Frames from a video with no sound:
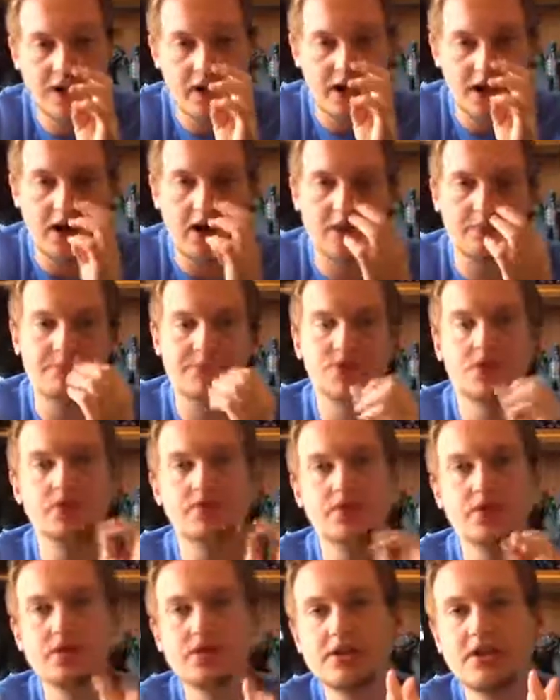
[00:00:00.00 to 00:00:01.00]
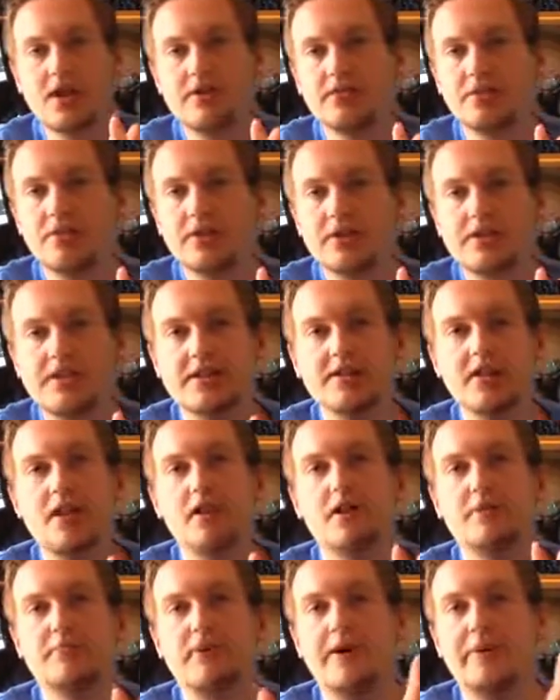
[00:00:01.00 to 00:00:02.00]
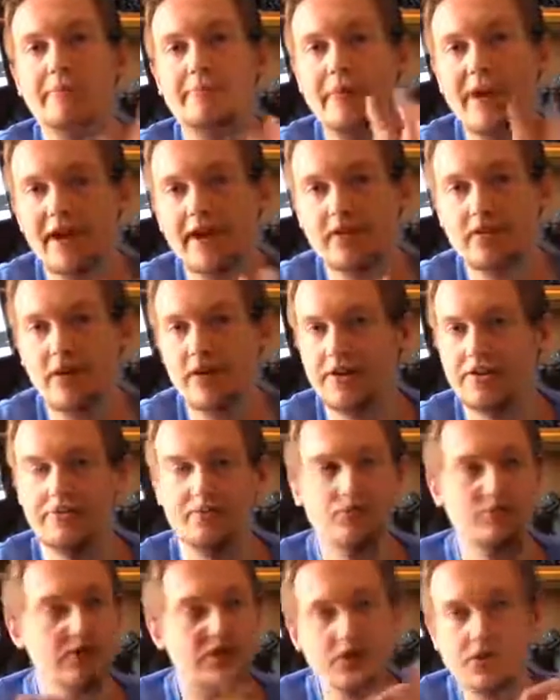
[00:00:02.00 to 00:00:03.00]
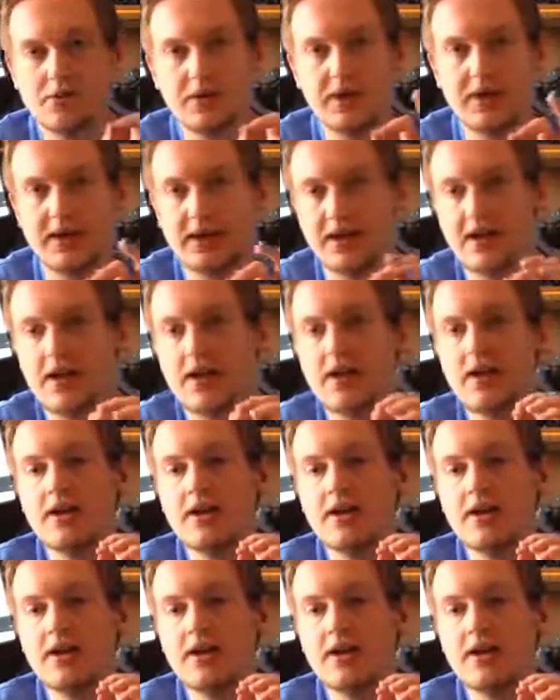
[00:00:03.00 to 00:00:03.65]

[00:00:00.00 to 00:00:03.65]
So first off, I wanted to talk about Megalon real quickly.